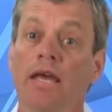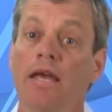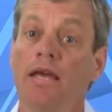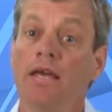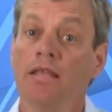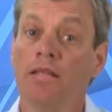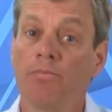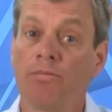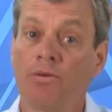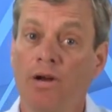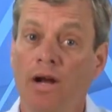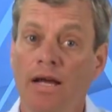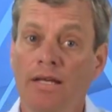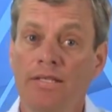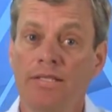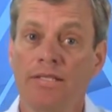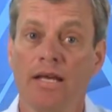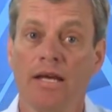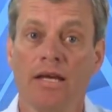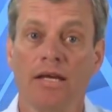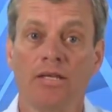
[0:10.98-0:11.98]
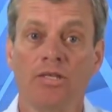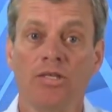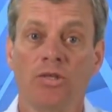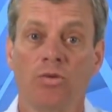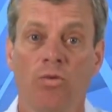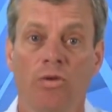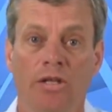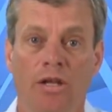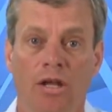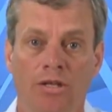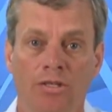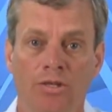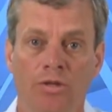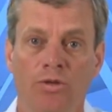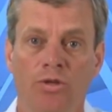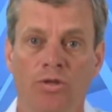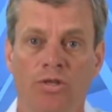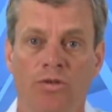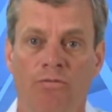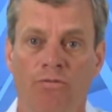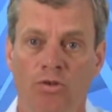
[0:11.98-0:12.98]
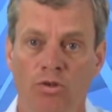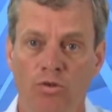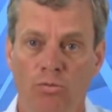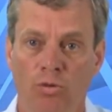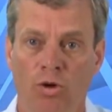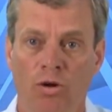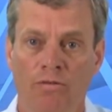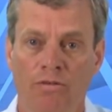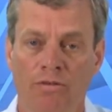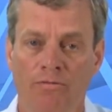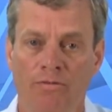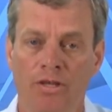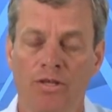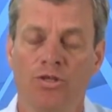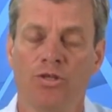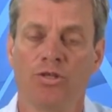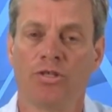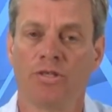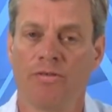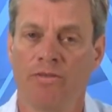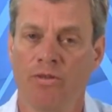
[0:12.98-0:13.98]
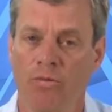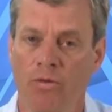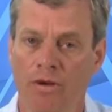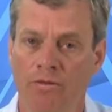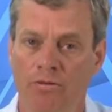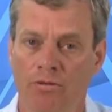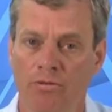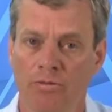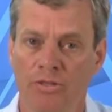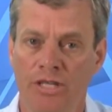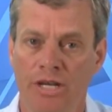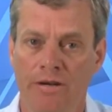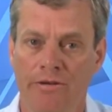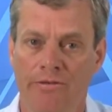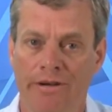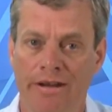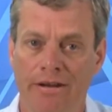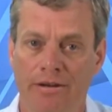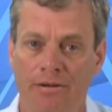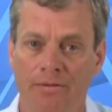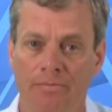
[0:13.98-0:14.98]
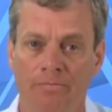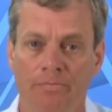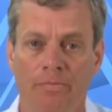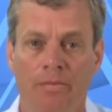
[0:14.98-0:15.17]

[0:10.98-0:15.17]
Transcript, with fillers: In the process, we'll also use a few more of the features of the waveform generator.